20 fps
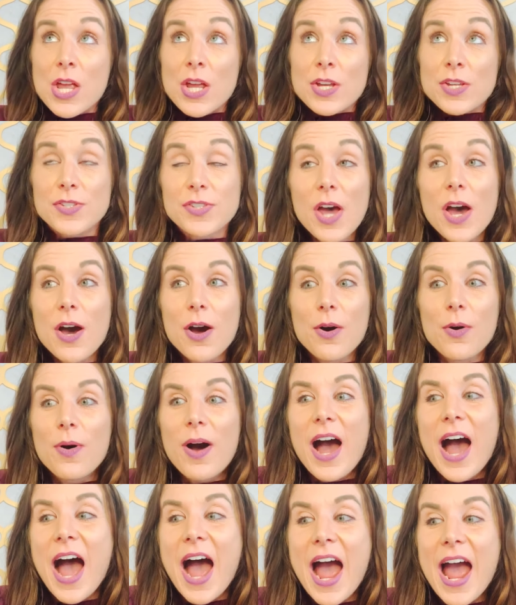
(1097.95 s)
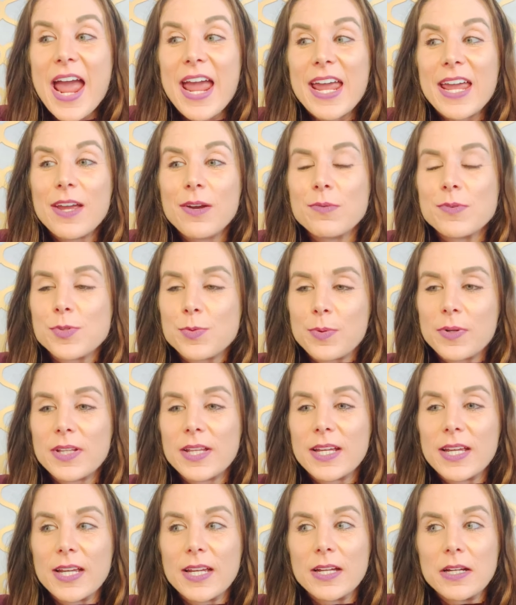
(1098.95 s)
So I was
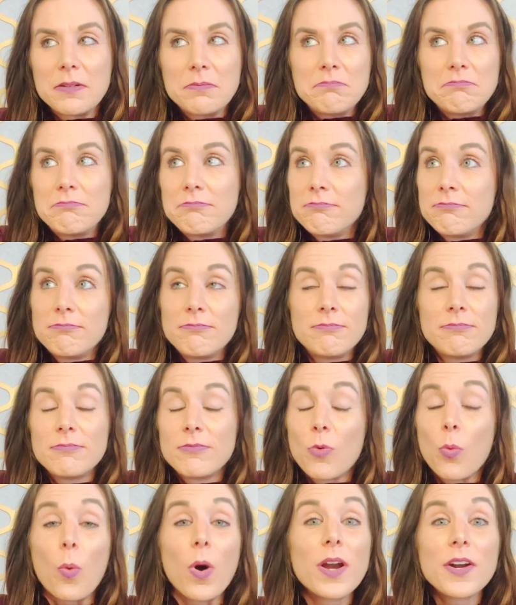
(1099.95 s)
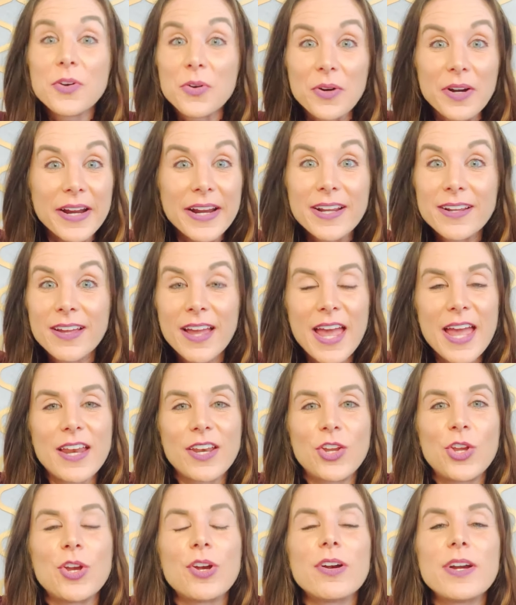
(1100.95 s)
really wondering
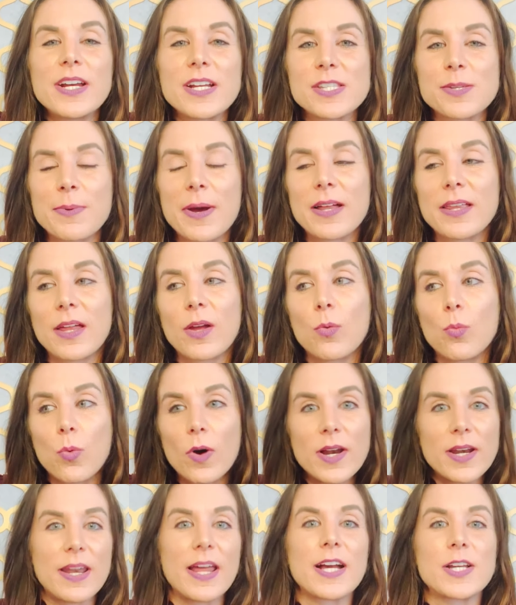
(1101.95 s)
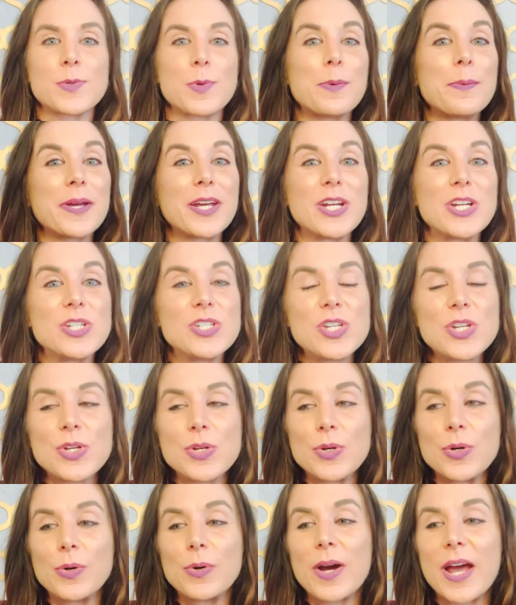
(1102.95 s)
and curious about like what next what am i going to
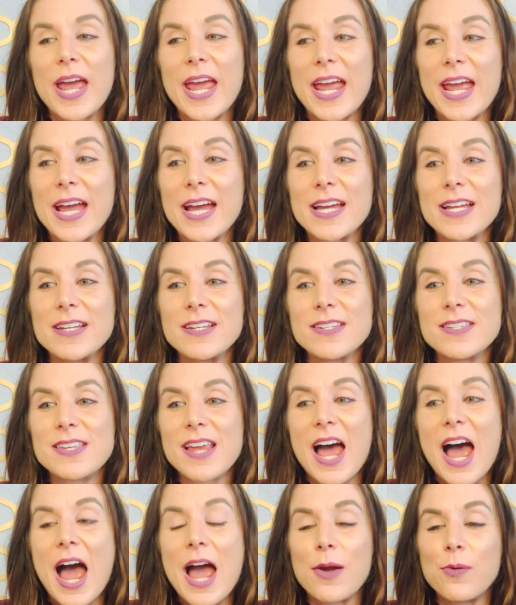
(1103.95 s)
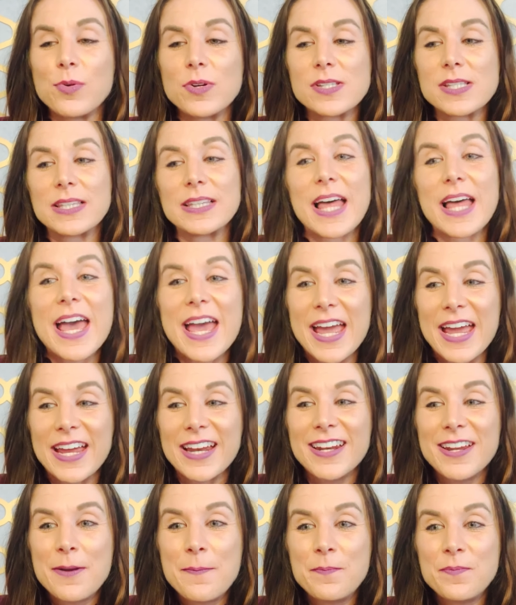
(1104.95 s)
do and i was
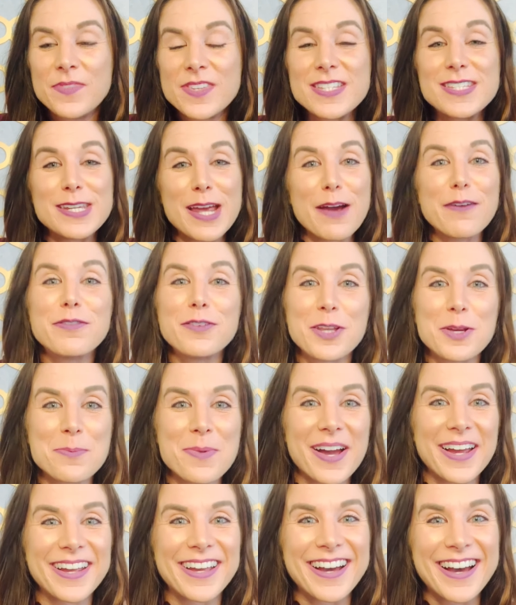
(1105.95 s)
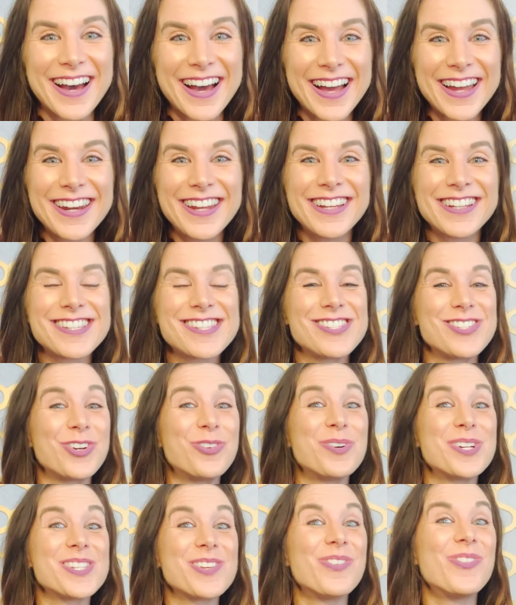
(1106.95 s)
led definitely by god still
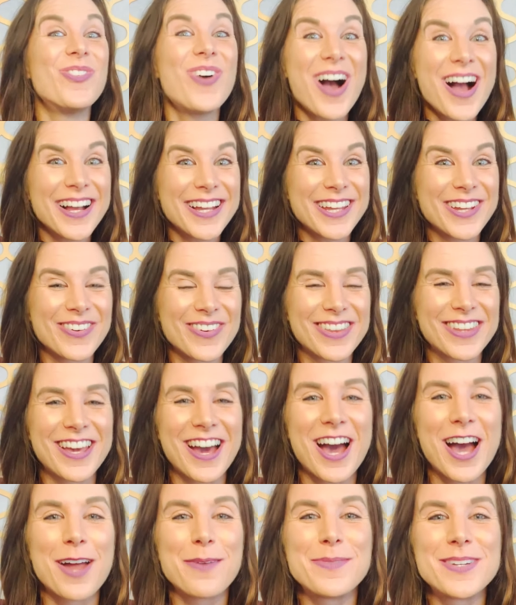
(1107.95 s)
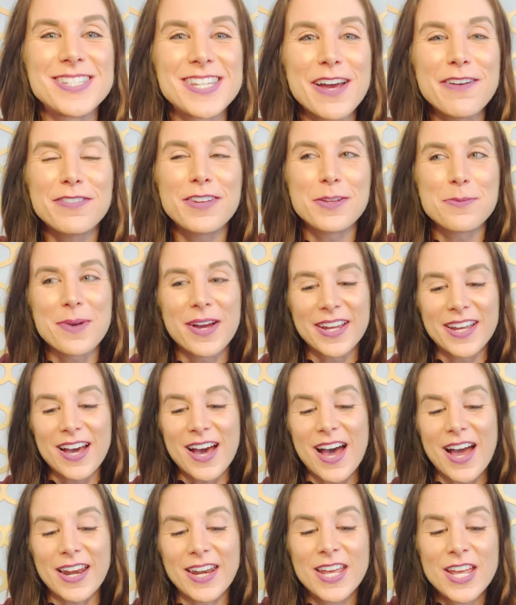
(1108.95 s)
wasn't walking with god but definitely by
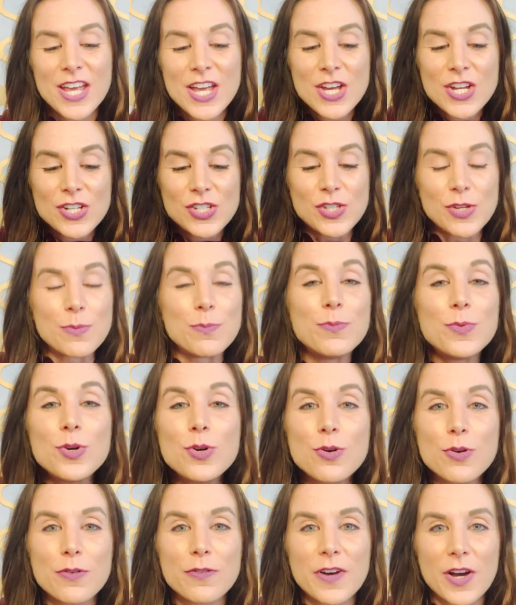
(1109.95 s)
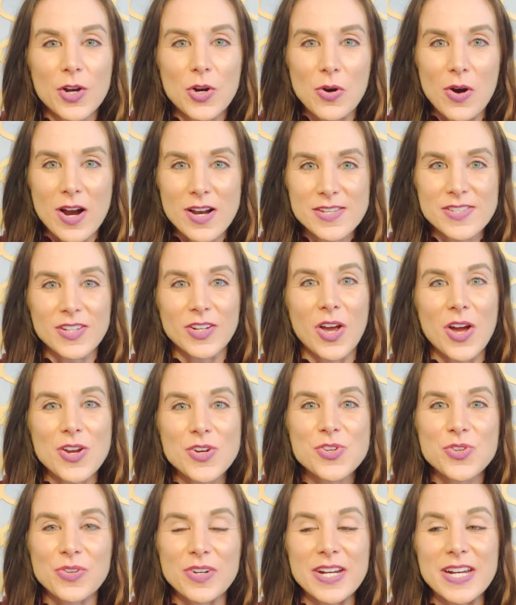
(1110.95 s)
god to move across the
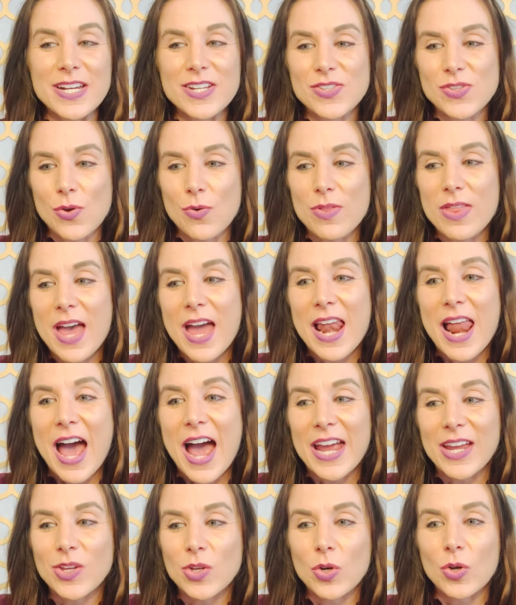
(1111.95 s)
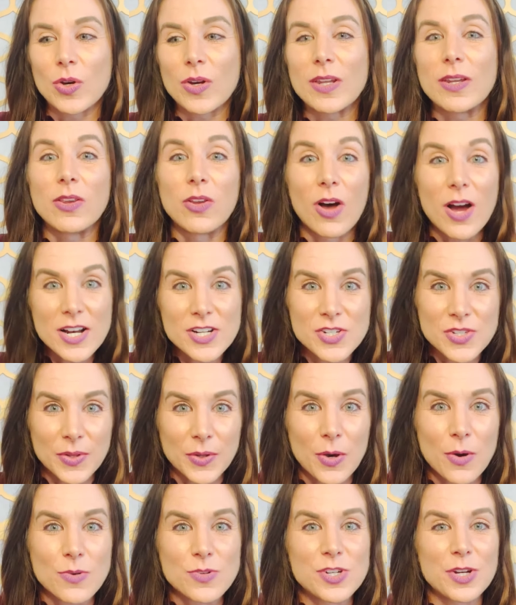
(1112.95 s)
country so that i could launch the
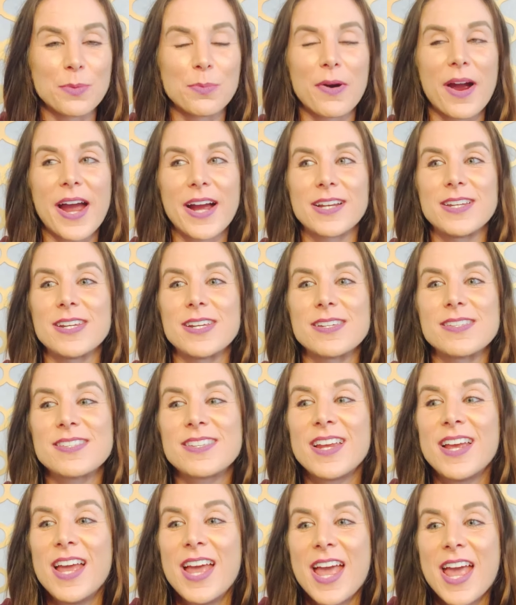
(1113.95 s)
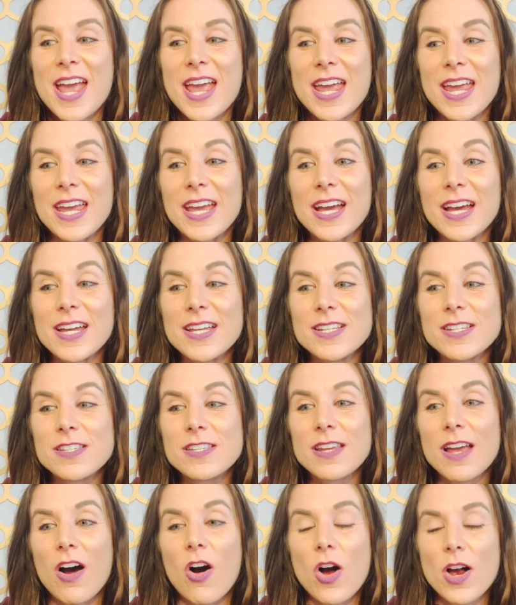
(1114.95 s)
coaching practice and
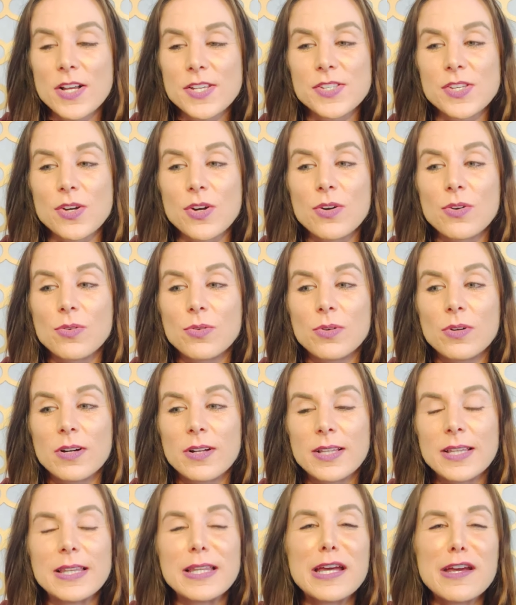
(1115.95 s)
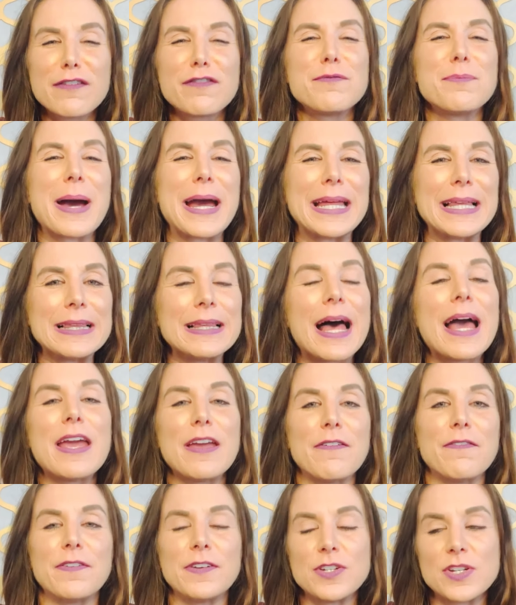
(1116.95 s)
also live my
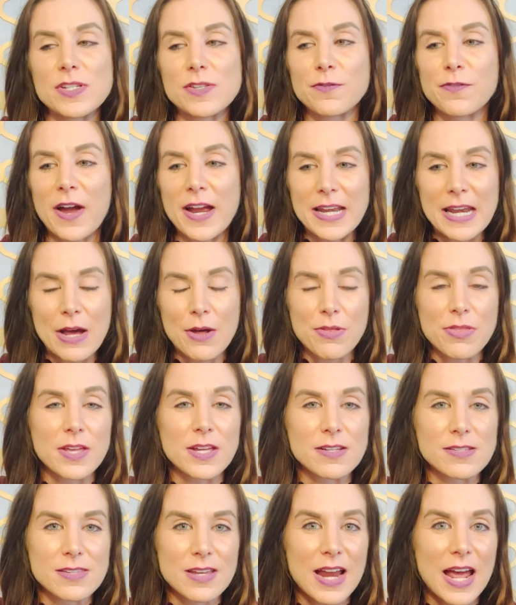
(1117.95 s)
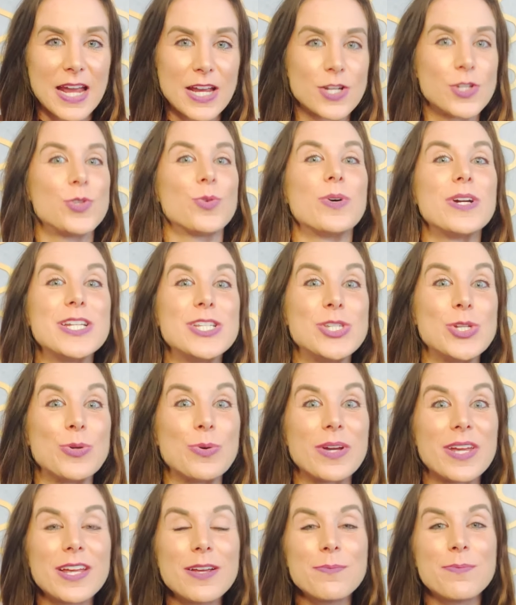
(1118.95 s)
life and just find out things that i enjoy
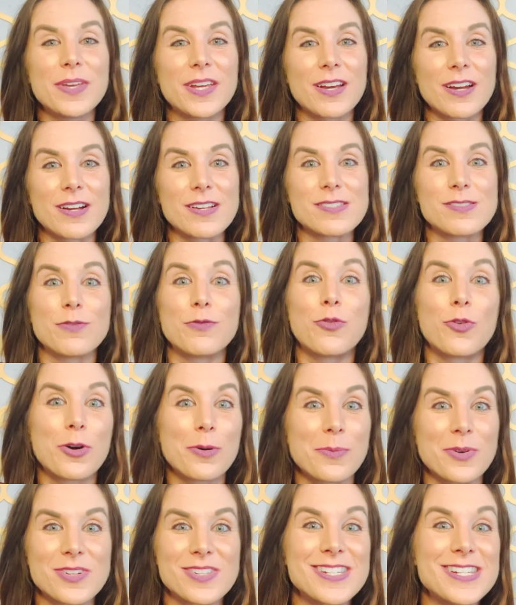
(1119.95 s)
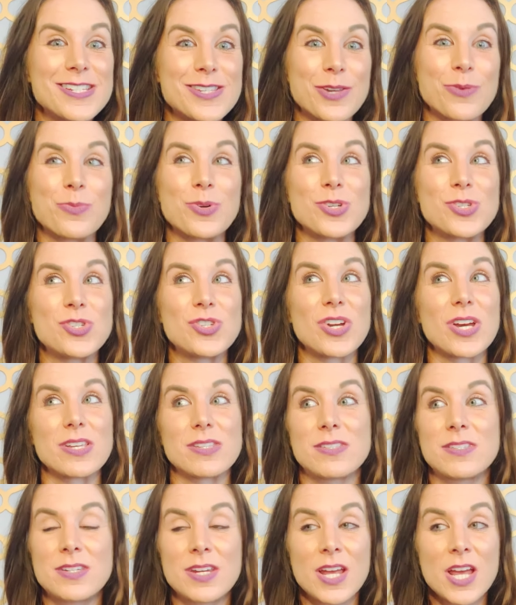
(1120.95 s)
doing because the former season was
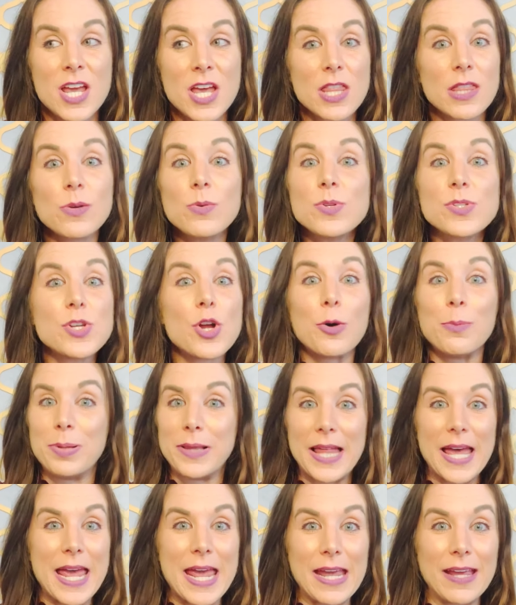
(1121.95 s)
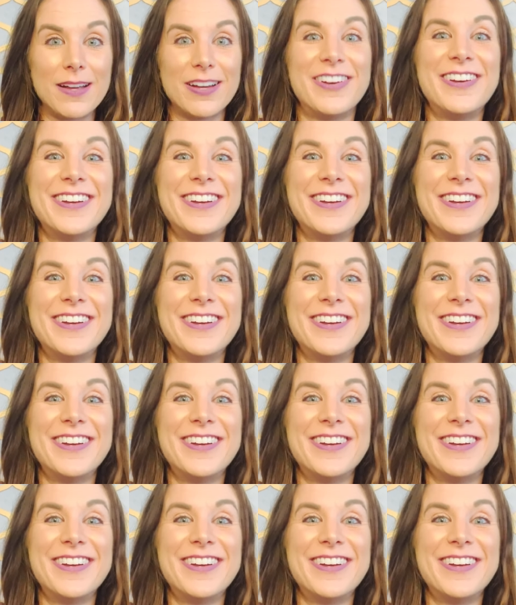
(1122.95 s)
just there was no play